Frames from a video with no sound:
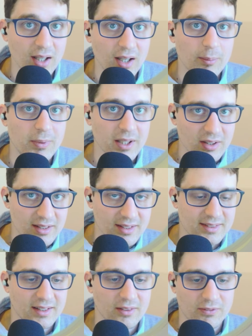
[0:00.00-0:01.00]

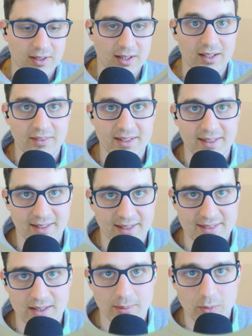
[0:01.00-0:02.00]
Because if we leave it in
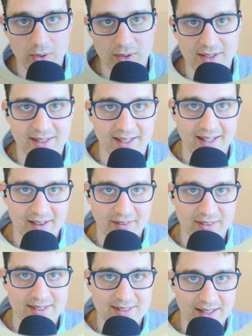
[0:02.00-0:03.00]
testing mode, then
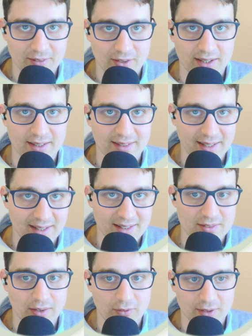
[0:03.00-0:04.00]
every 7 days
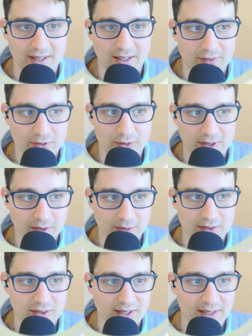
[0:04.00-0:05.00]
we would have to
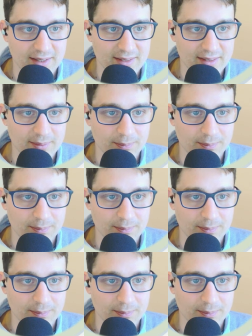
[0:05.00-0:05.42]
reauthorize.